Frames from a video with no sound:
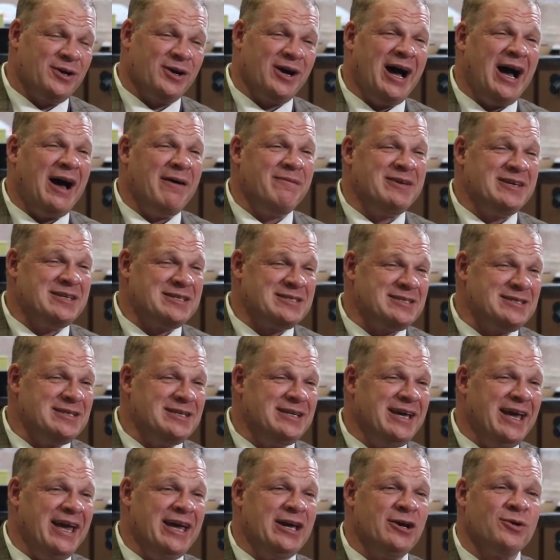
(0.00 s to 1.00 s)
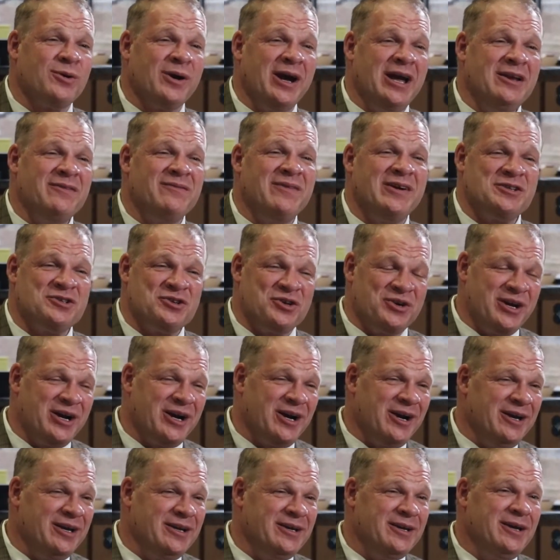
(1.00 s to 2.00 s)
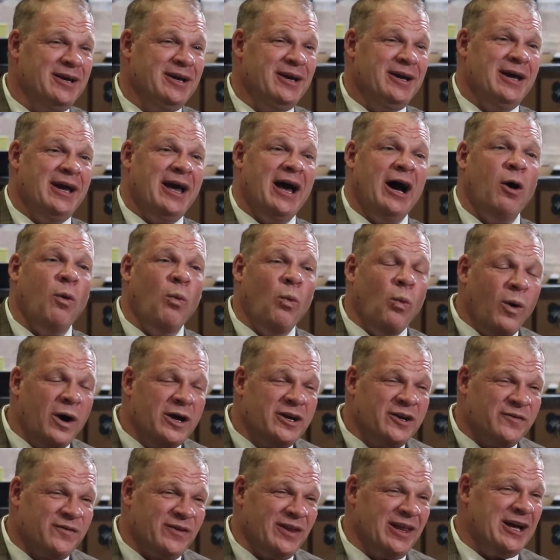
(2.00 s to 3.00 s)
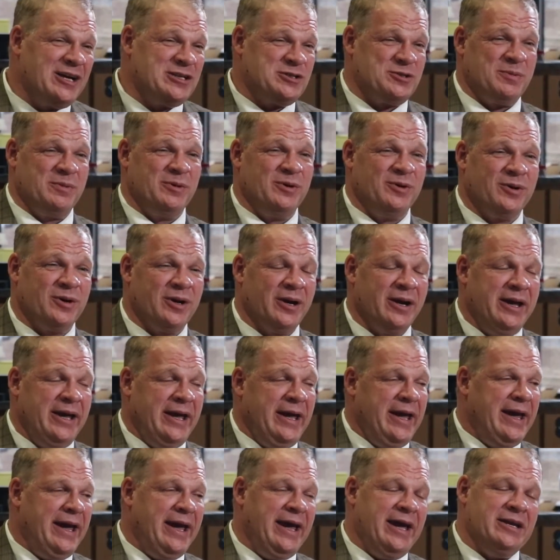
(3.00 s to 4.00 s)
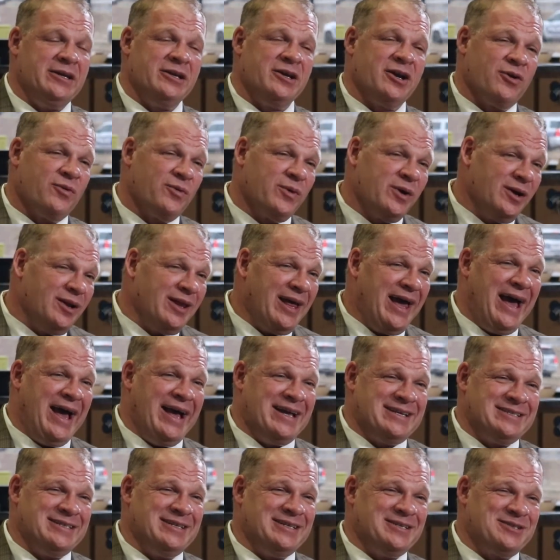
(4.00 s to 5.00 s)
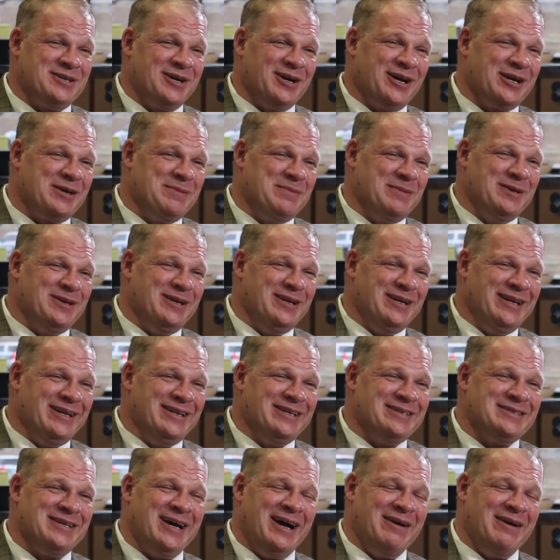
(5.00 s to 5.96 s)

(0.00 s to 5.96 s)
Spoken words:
You're obviously a great veterinarian, a wonderful entrepreneur, and you're a real asset to our communities.